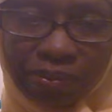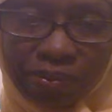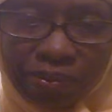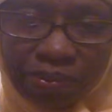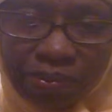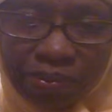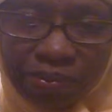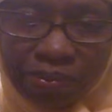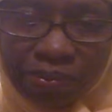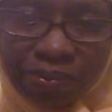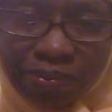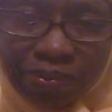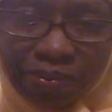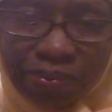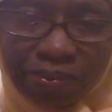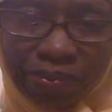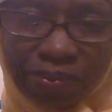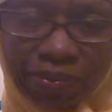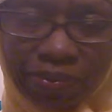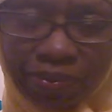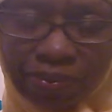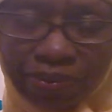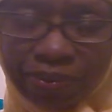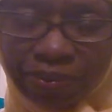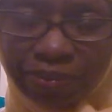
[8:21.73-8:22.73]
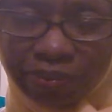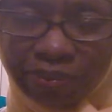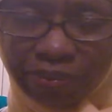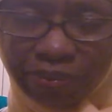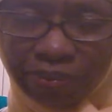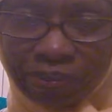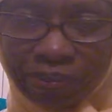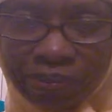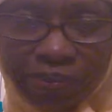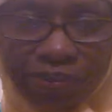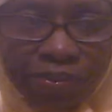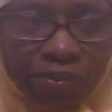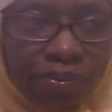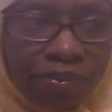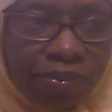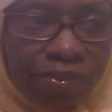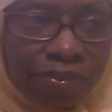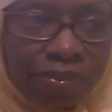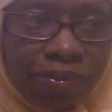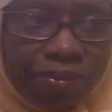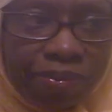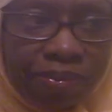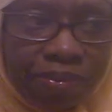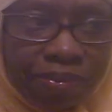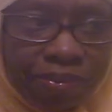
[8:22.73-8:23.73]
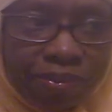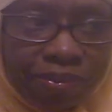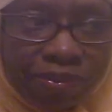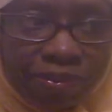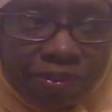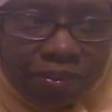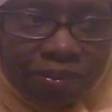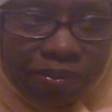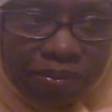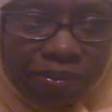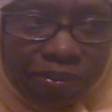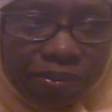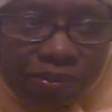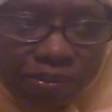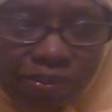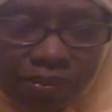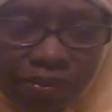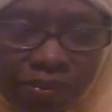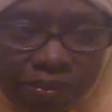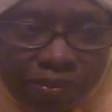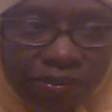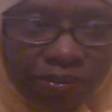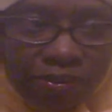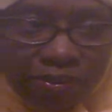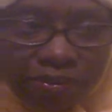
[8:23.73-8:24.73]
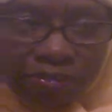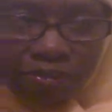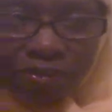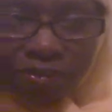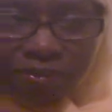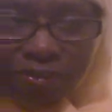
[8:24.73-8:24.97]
happen. So I turn around and I start writing.